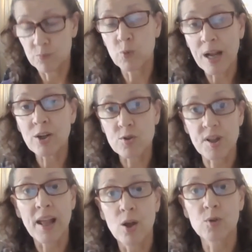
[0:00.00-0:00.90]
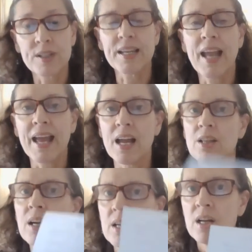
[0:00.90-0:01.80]
records I already
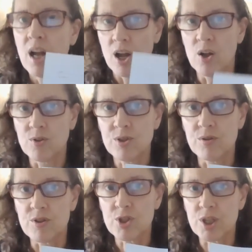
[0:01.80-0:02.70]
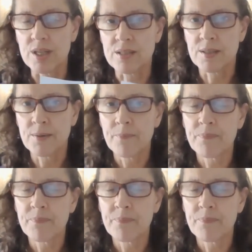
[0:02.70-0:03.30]
had onto the sheet.